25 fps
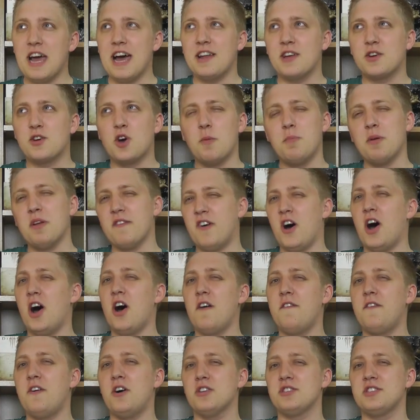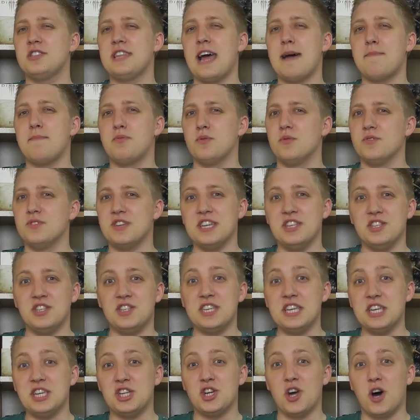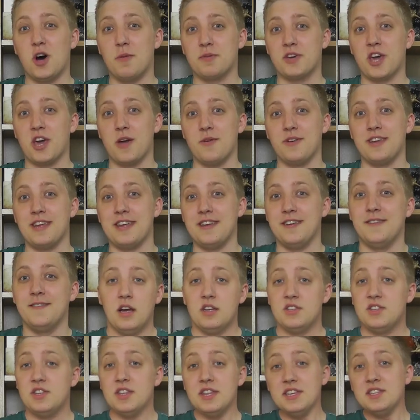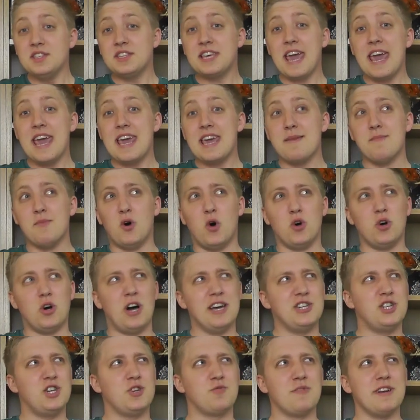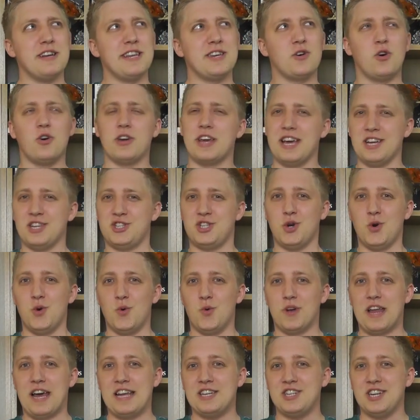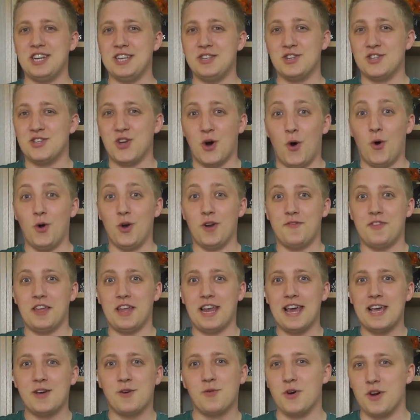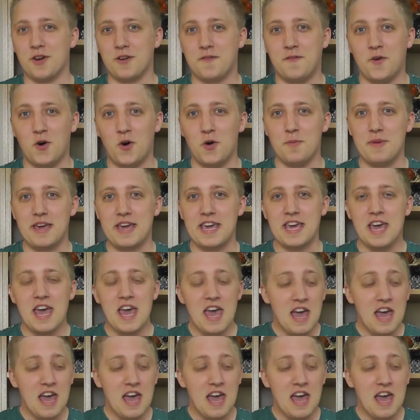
had a couple of half-assed dabbles in C-sharp coding. So this game, or I should really call it a tool, actually does all of the legwork for me.